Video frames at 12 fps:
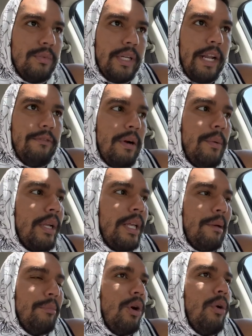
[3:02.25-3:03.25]
And if I would have
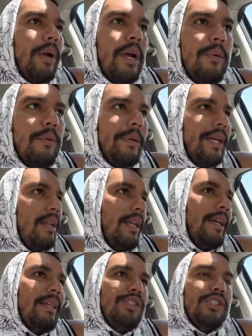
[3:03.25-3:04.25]
kept going, I would be at like
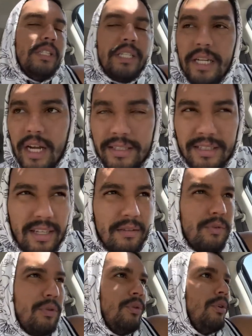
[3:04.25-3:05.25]
Jideon's
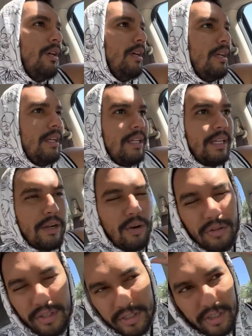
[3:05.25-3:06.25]
level, like all
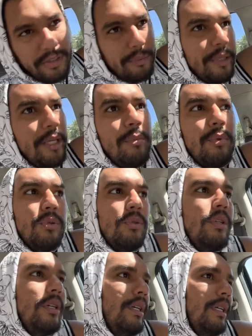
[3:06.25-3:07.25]
these other people
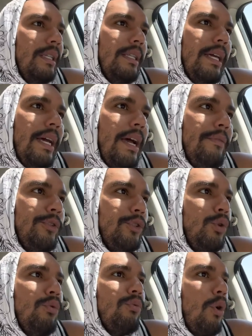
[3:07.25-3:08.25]
that have just
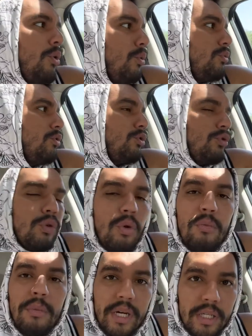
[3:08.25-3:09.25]
grown
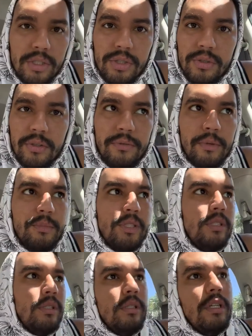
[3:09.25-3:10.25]
so much from
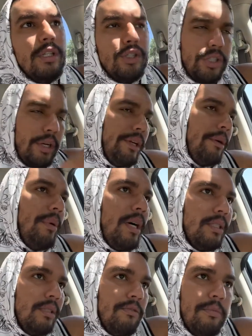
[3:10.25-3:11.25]
just sharing a
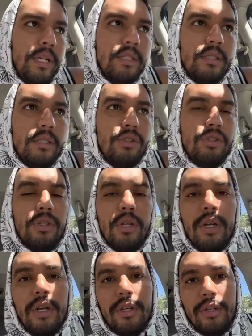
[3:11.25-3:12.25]
positive message,
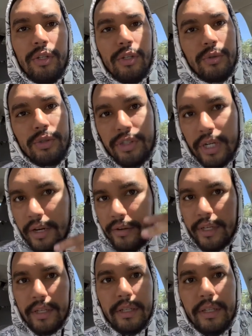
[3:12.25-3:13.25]
you know,
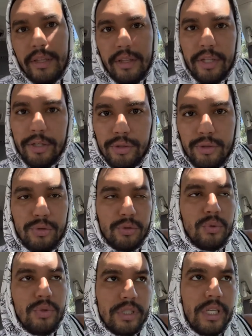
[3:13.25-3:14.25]
sharing their
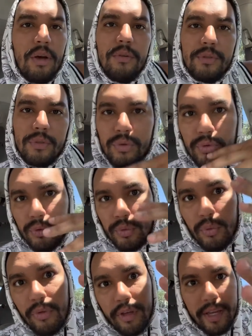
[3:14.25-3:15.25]
true selves
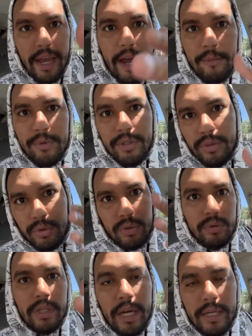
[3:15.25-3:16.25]
to the camera, to
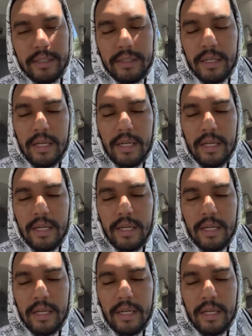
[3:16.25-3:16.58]
you guys.